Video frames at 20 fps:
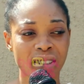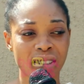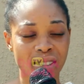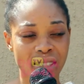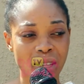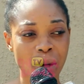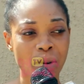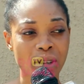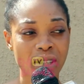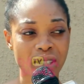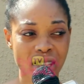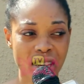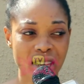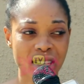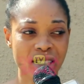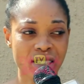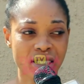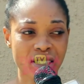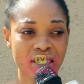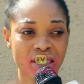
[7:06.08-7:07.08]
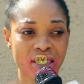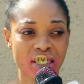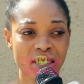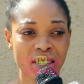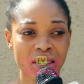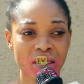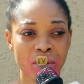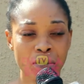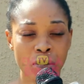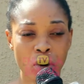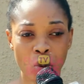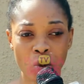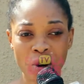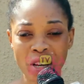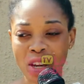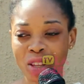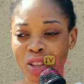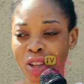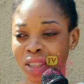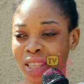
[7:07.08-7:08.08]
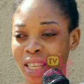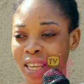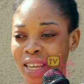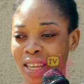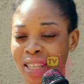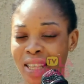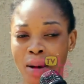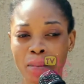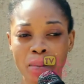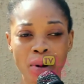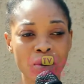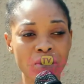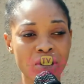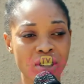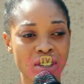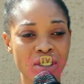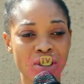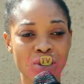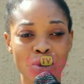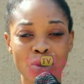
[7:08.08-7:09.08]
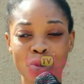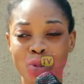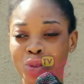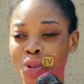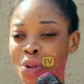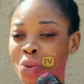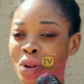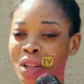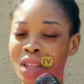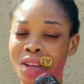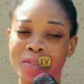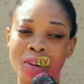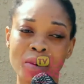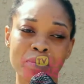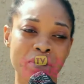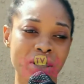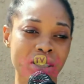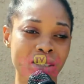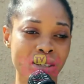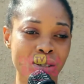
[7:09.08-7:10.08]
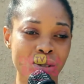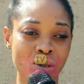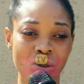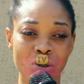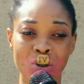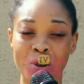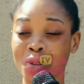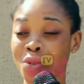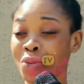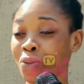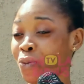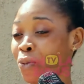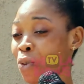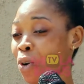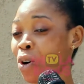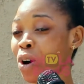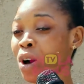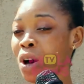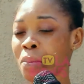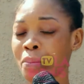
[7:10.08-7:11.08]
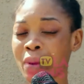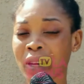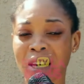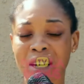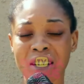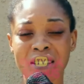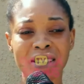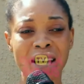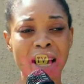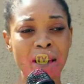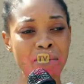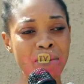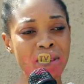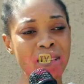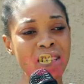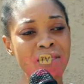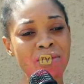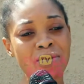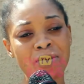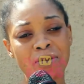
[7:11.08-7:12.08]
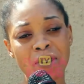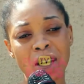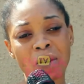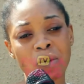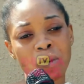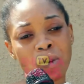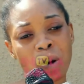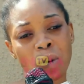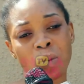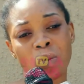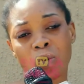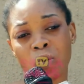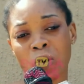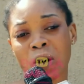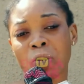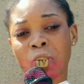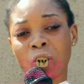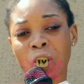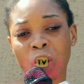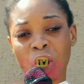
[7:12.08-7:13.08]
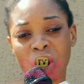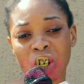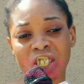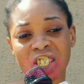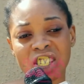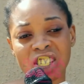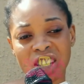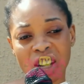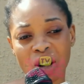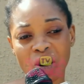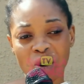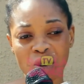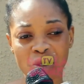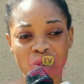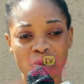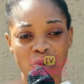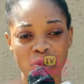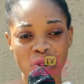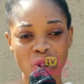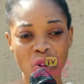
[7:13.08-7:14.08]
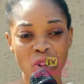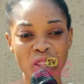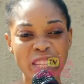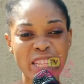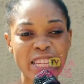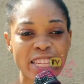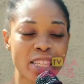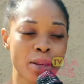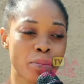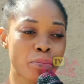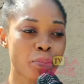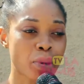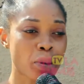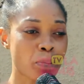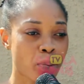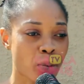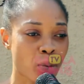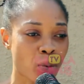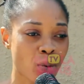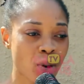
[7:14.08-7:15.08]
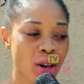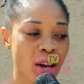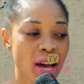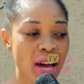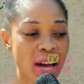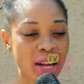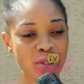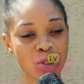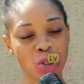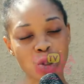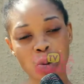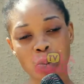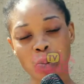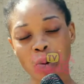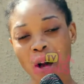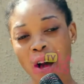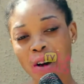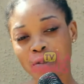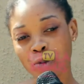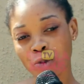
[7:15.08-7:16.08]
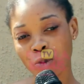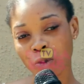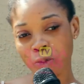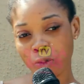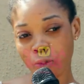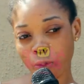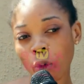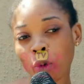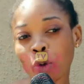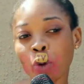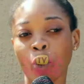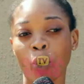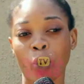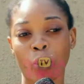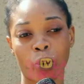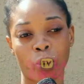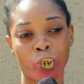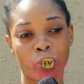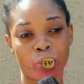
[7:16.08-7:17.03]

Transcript: It's our stand. But when you're not thinking about it, you're doing whatever pleases you, not for. Because I believe when we call this a country, you're leading people, and those people have to follow